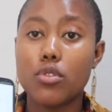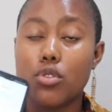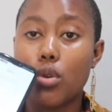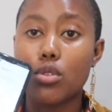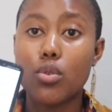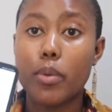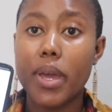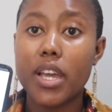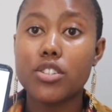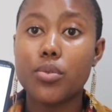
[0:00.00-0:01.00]
you go to a
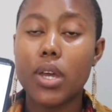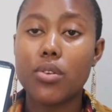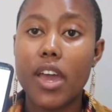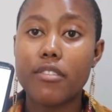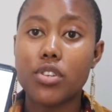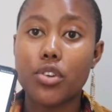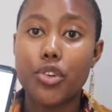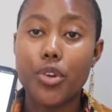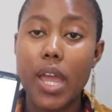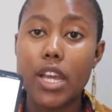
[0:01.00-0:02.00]
page where you have to
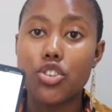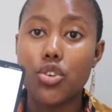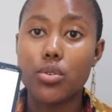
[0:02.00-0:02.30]
create